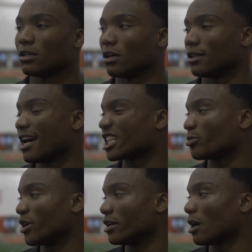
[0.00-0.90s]
Uh, last
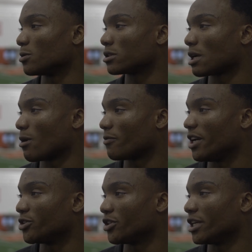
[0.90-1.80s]
spring, I was coming off
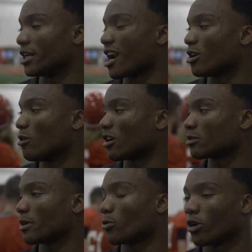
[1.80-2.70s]
injury, and I didn't know if I
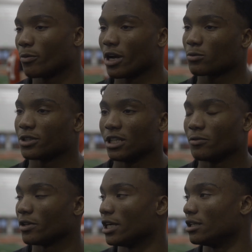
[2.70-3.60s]
could play quarterback,
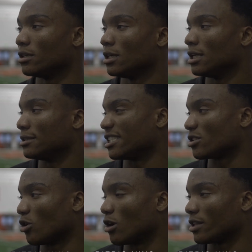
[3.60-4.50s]
receiver, and just
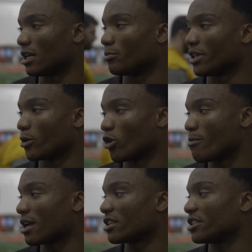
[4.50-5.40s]
knowing that I'm playing
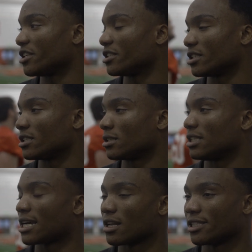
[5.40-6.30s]
quarterback this year is
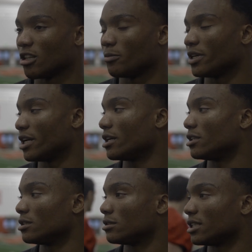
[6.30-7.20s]
just, kind of selling me in,
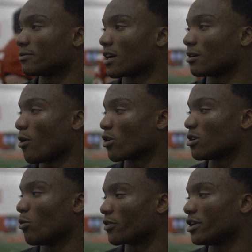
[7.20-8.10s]
and just if I can focus
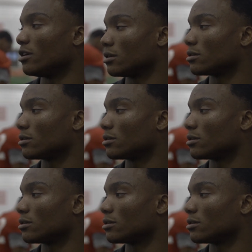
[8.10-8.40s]
on one thing.